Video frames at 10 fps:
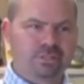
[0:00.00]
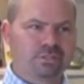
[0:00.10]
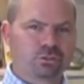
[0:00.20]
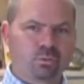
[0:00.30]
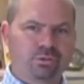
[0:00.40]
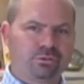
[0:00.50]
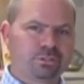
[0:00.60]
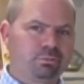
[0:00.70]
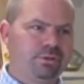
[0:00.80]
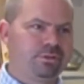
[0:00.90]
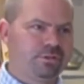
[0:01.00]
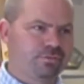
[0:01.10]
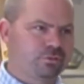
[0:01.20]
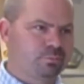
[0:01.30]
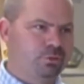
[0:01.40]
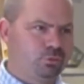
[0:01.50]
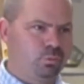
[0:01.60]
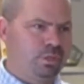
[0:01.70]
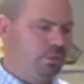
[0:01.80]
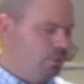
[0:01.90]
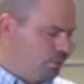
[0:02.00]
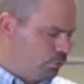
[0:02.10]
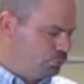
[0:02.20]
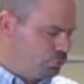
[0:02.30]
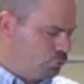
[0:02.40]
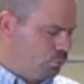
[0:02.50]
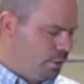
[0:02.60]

And I just wanted to explain the difference between those two.